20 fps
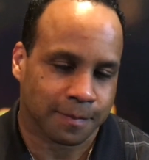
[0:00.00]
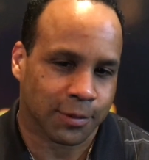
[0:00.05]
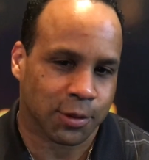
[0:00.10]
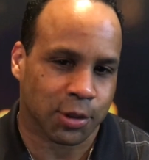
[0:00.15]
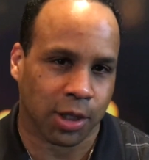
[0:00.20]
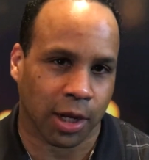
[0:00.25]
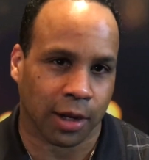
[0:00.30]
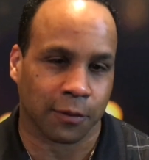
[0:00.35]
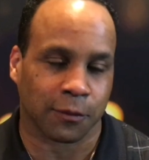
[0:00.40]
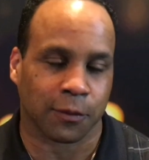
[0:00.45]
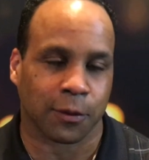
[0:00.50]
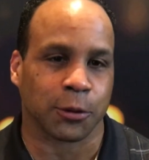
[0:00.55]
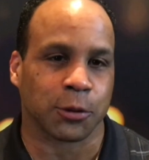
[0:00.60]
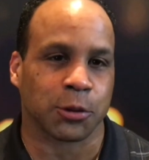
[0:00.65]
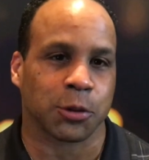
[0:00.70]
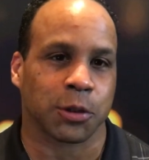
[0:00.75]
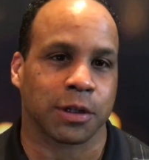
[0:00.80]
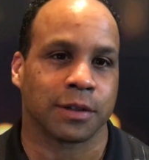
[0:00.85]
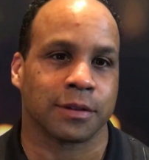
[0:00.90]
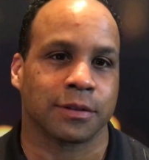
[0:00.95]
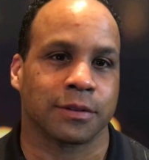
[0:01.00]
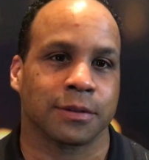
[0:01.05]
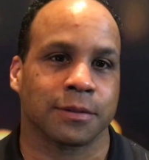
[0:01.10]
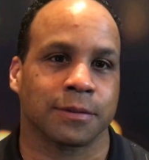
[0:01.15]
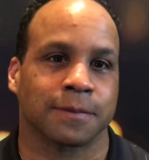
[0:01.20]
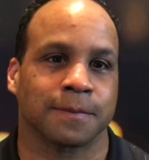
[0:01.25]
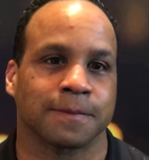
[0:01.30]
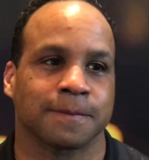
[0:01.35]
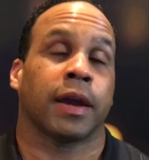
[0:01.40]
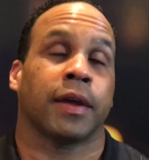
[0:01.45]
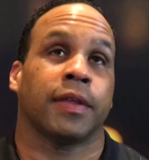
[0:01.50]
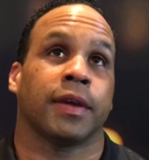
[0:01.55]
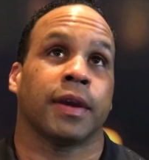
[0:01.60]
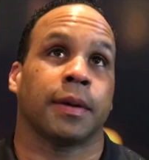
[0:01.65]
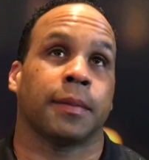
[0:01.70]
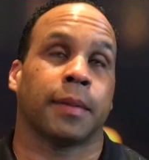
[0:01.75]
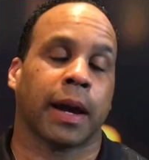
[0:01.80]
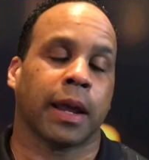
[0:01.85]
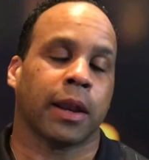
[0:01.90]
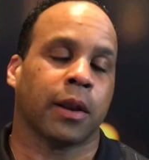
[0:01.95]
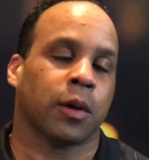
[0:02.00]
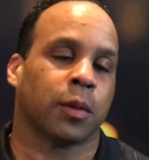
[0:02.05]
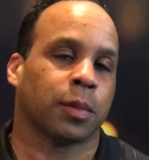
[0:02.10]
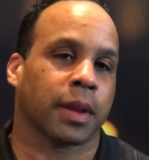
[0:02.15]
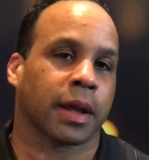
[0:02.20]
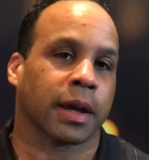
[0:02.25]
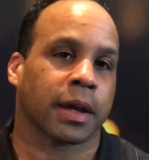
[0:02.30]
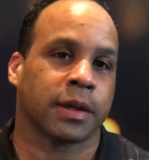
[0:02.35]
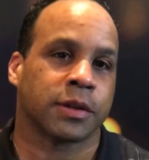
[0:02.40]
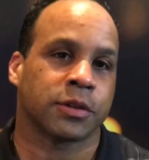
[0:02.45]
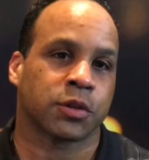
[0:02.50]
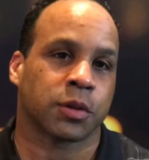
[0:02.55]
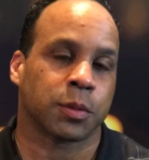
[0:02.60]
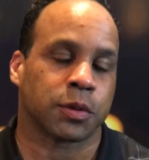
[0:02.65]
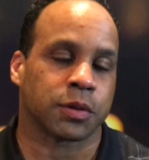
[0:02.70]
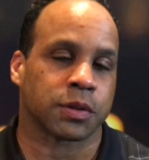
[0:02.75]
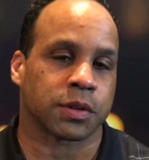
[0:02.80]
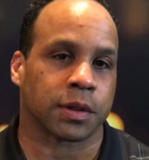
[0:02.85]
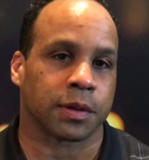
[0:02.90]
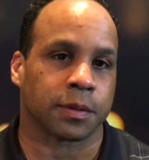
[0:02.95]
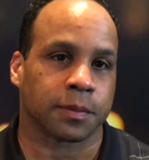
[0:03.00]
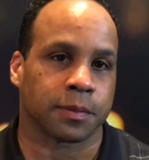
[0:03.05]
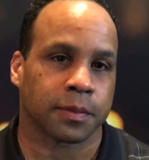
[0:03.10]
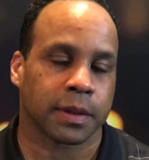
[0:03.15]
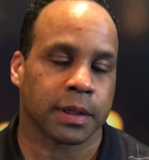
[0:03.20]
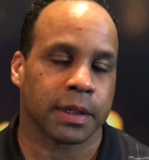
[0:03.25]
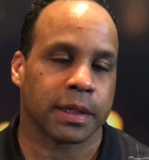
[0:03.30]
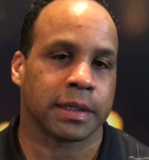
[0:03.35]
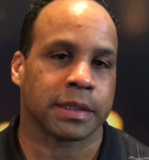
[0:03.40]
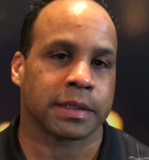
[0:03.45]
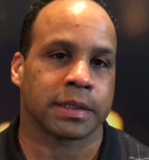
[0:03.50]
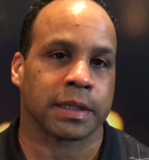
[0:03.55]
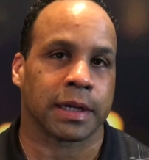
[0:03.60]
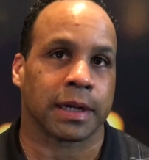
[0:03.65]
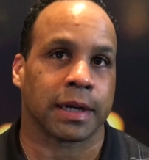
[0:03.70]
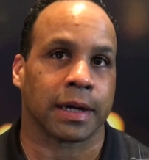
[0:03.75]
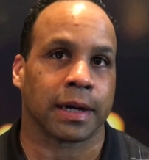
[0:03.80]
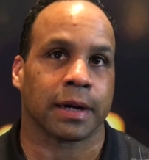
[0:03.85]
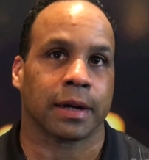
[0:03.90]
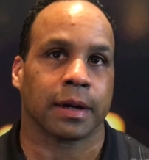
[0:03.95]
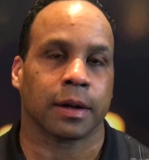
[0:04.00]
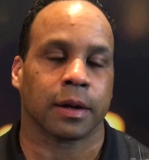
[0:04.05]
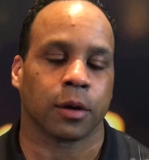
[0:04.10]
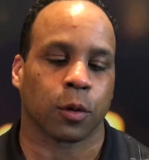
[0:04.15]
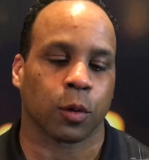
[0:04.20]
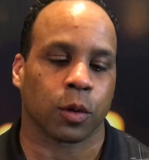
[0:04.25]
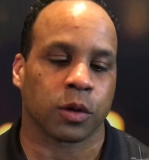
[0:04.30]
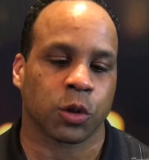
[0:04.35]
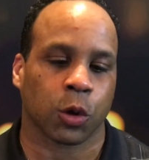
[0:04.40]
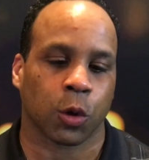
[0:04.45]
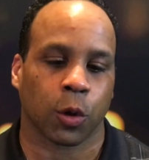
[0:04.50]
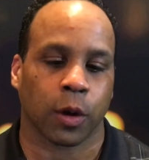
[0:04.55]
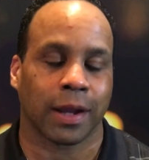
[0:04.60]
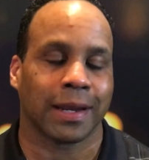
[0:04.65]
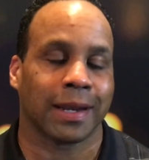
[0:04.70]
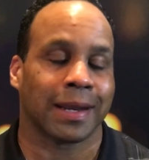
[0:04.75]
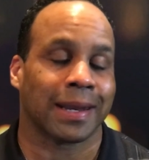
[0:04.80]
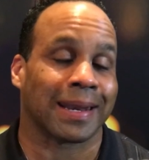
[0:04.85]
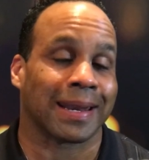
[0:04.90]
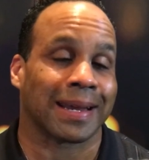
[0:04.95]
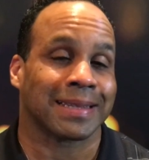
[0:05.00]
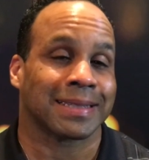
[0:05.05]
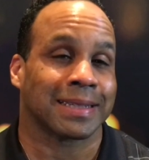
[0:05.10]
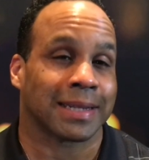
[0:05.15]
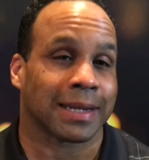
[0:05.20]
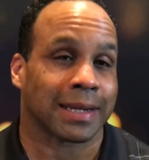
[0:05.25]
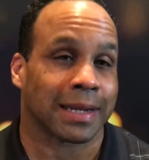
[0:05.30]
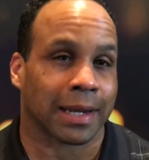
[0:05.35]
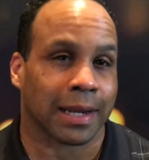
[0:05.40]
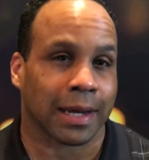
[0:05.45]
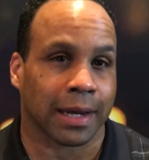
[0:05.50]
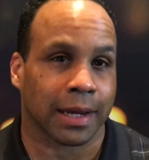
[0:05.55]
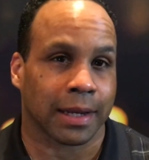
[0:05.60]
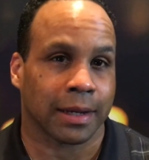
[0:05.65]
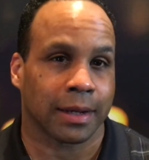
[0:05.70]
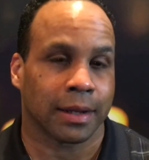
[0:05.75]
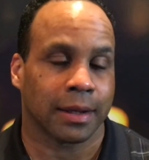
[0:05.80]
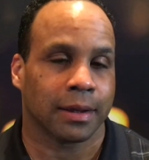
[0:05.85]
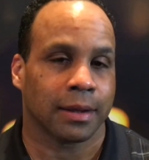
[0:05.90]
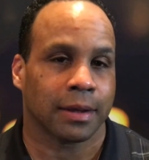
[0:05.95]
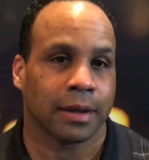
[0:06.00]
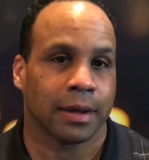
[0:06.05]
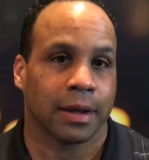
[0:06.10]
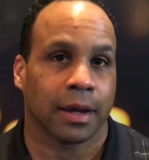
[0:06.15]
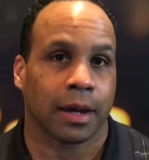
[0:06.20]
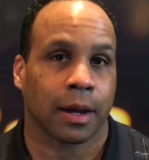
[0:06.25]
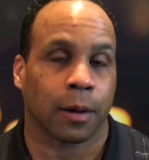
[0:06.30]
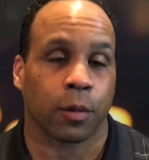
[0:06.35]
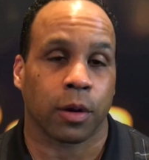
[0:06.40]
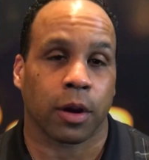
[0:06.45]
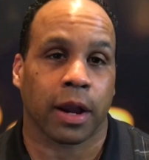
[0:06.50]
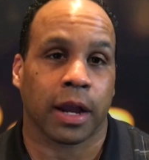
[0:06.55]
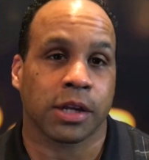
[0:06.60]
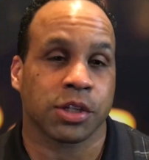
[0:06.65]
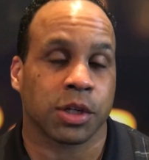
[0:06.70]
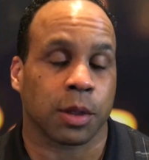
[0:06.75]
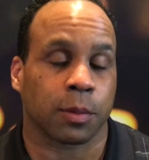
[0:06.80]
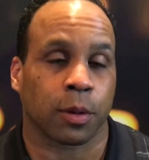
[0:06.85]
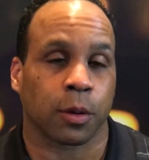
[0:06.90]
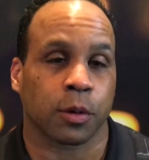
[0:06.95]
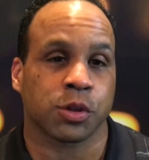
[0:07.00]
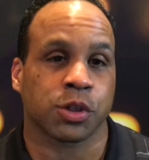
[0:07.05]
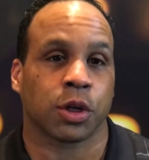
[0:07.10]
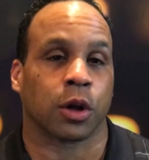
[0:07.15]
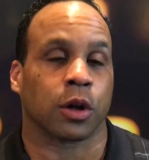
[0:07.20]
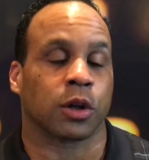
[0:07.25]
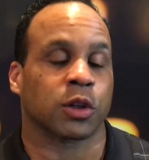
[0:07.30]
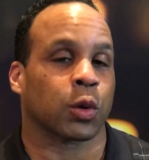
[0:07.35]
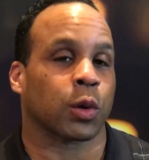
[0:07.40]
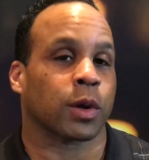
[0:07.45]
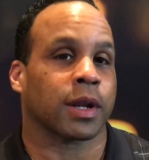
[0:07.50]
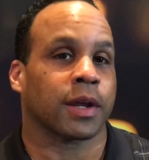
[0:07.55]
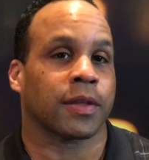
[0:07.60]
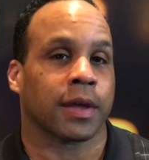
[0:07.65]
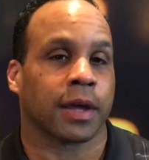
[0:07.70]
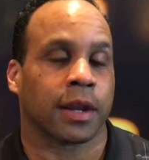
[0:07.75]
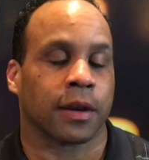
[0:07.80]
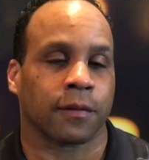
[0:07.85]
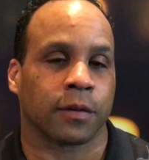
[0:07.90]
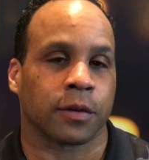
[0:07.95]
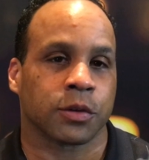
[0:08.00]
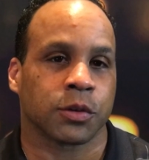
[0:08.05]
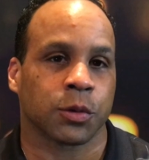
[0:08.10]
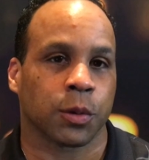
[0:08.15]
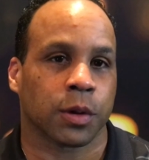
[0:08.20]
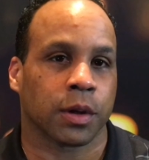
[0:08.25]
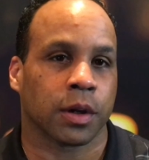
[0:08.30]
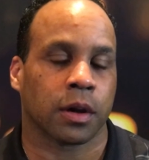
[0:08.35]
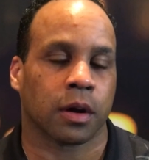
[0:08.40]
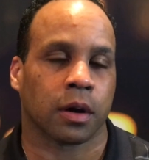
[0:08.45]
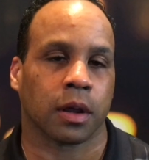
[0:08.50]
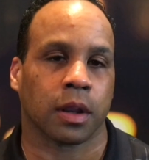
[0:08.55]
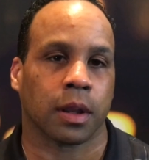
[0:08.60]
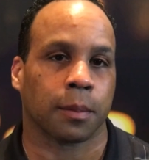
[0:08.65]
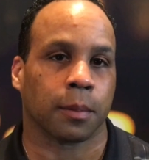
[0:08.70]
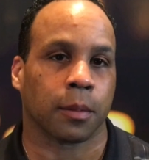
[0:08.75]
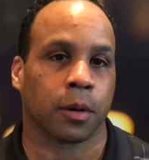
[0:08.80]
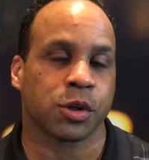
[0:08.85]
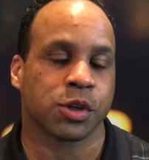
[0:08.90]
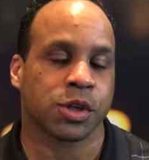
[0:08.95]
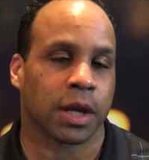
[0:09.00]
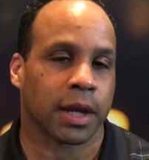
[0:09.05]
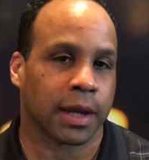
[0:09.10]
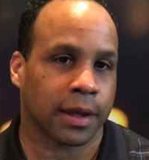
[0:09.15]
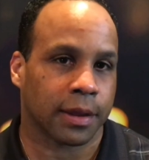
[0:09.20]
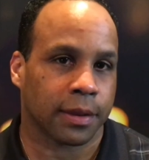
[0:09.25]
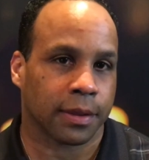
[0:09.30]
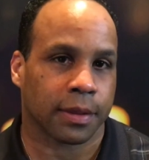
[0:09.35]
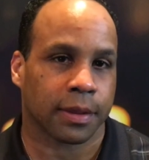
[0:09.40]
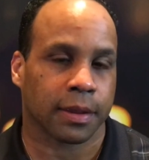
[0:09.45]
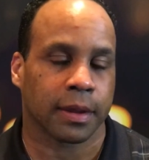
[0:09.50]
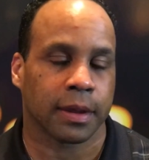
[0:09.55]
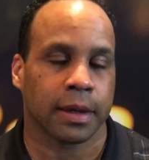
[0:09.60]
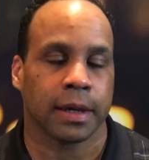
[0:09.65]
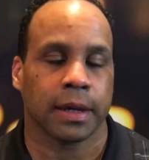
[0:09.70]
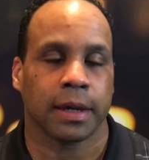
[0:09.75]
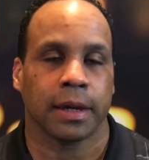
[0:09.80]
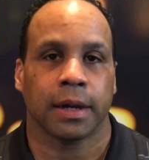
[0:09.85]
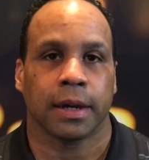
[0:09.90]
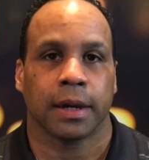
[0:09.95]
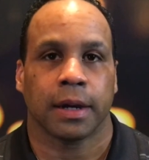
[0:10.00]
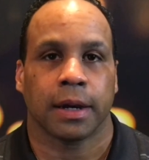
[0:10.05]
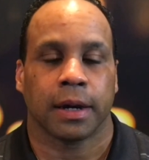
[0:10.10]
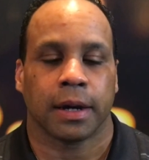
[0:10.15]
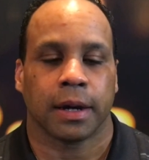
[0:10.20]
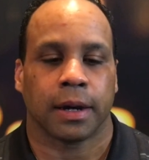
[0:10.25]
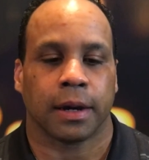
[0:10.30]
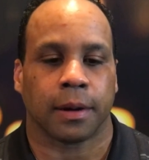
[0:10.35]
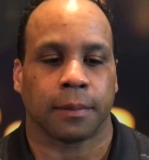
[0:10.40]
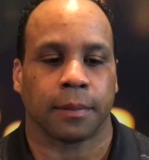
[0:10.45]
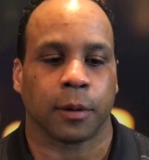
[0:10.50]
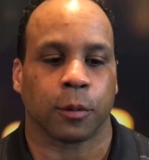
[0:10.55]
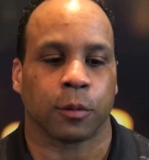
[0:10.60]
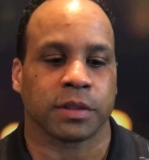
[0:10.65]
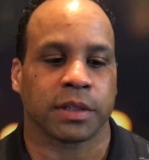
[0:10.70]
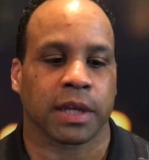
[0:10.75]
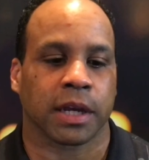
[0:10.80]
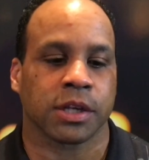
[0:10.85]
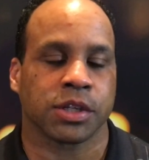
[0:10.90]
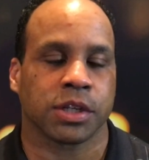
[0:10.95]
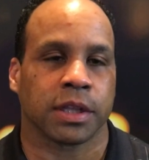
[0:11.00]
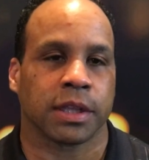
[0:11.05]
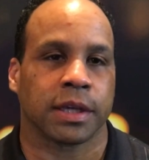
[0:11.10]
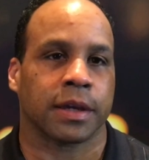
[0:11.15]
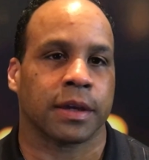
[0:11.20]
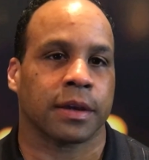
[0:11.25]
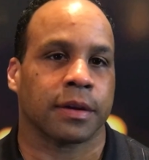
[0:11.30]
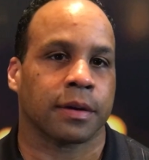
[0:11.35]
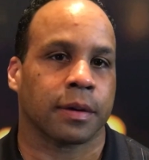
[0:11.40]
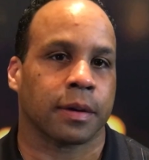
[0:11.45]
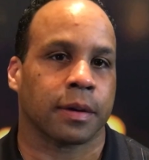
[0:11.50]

jack of all trades. The um, Idaho Black History Museum is uh, of course, created in 1999, and we are actually approaching our 20th anniversary on uh, March 8th. Um, it was actually,